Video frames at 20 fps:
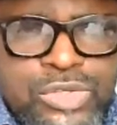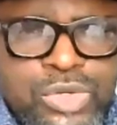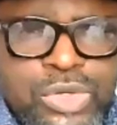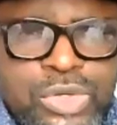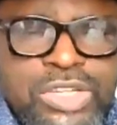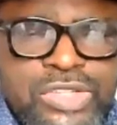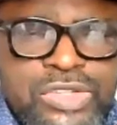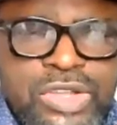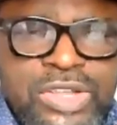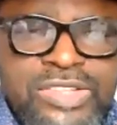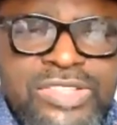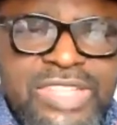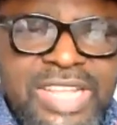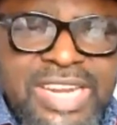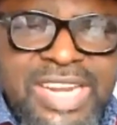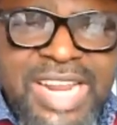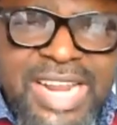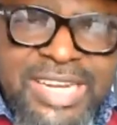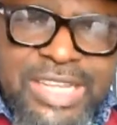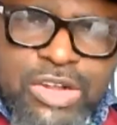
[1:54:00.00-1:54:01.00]
So the son
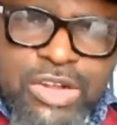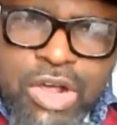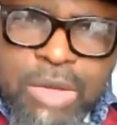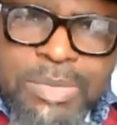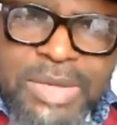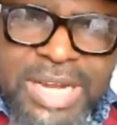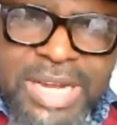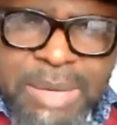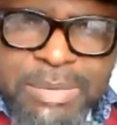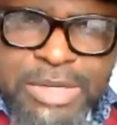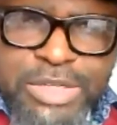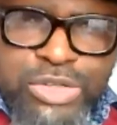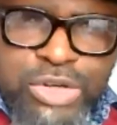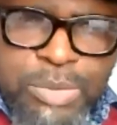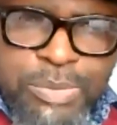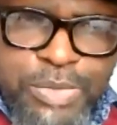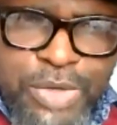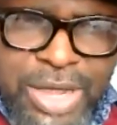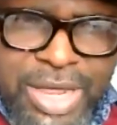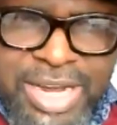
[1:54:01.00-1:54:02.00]
said, daddy, come in, let me
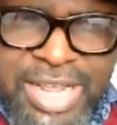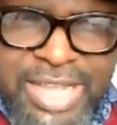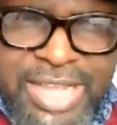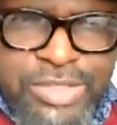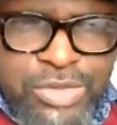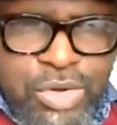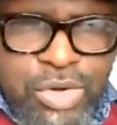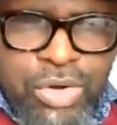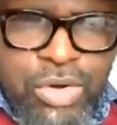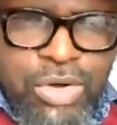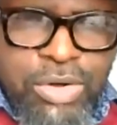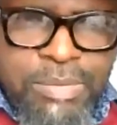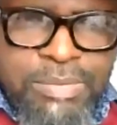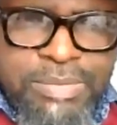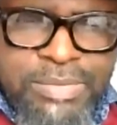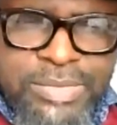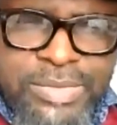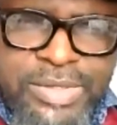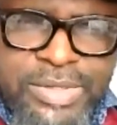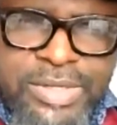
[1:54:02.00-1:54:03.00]
drop you, let's go home.